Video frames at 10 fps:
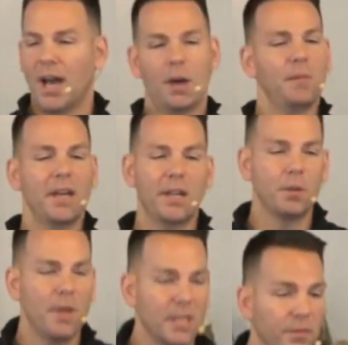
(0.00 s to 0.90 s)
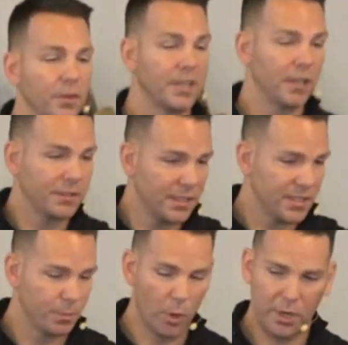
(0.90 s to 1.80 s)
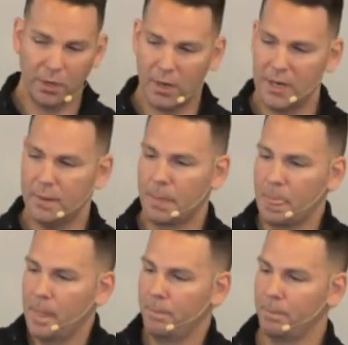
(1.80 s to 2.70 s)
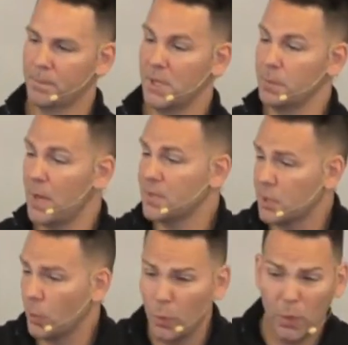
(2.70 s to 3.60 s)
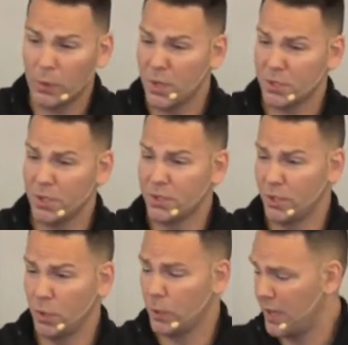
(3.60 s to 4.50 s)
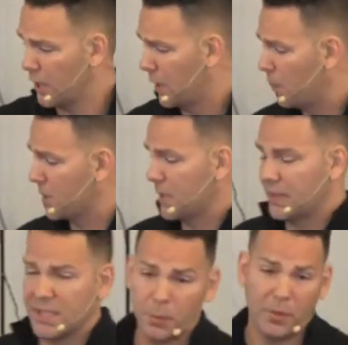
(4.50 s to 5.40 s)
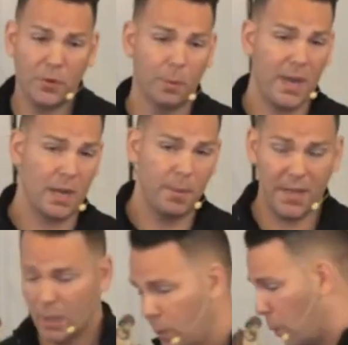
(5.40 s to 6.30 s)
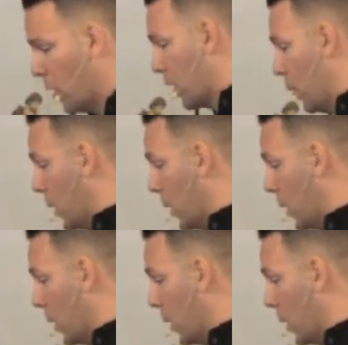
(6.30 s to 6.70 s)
I'm not here to make you feel guilty this morning, right? Sometimes that's what we Christians do. We hear numbers like this, we feel bad about it, and we walk away.